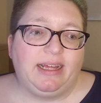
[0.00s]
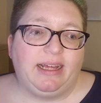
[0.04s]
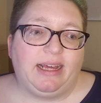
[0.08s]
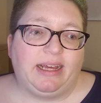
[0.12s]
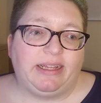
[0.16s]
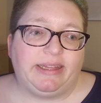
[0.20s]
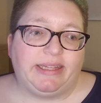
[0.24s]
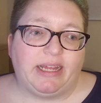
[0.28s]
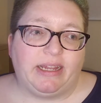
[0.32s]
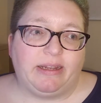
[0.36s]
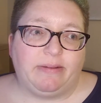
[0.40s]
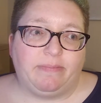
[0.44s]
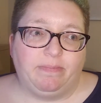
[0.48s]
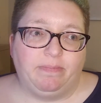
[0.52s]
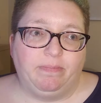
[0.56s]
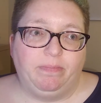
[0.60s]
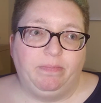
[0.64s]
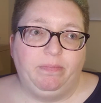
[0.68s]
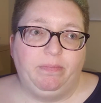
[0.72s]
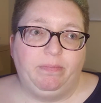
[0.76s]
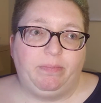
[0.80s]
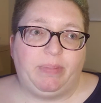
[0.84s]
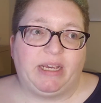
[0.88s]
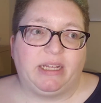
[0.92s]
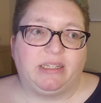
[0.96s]
And then
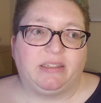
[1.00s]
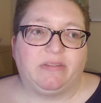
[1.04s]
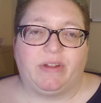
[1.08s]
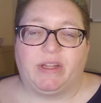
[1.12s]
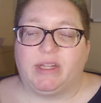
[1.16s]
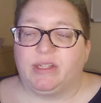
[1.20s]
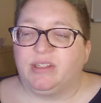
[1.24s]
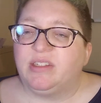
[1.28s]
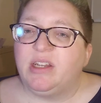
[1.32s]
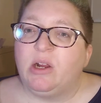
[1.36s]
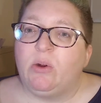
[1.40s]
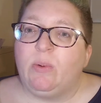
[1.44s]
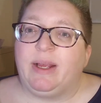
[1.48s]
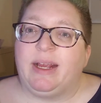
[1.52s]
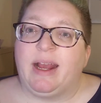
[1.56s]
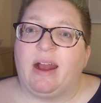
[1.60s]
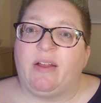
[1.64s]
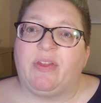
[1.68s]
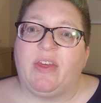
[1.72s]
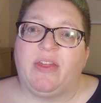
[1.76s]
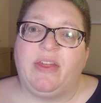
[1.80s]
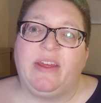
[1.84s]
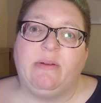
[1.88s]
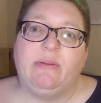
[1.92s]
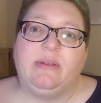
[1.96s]
because of all the snow we
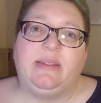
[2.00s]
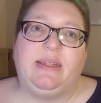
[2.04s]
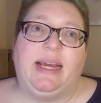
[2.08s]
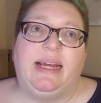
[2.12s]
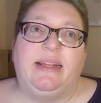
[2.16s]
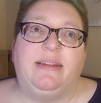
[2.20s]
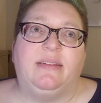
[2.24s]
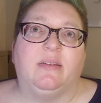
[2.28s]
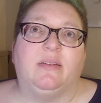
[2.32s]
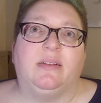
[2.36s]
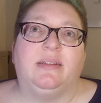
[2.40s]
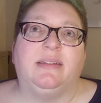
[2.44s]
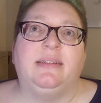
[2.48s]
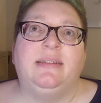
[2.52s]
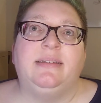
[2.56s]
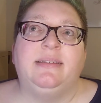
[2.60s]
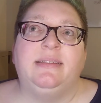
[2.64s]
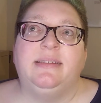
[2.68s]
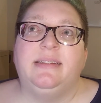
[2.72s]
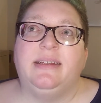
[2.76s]
got, the thing was canceled.